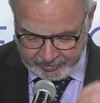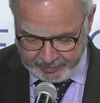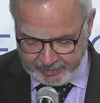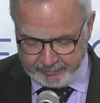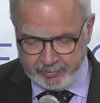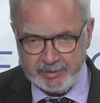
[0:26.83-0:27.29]

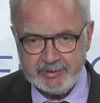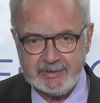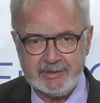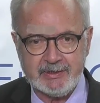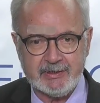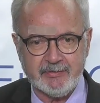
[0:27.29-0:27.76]
lending
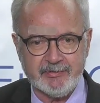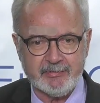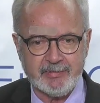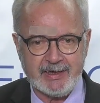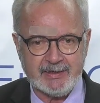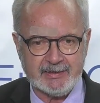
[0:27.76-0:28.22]
policy of the
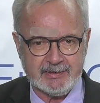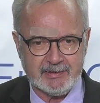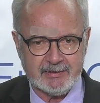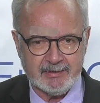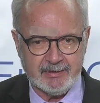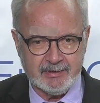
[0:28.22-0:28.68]
bank
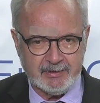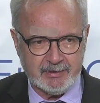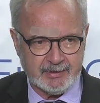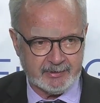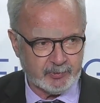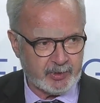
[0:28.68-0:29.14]

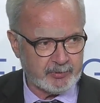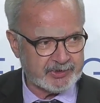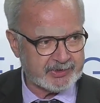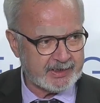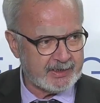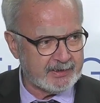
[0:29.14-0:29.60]
and where we
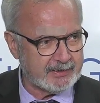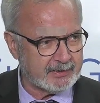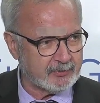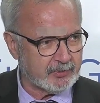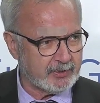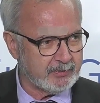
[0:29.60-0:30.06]
stand
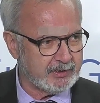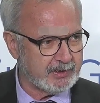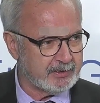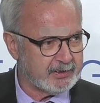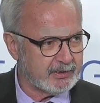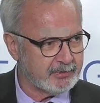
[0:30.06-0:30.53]
and where we
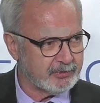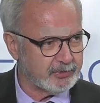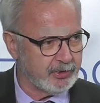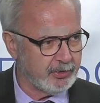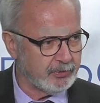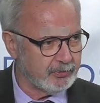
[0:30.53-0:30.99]
intend to
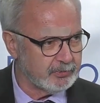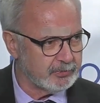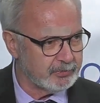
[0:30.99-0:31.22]
go.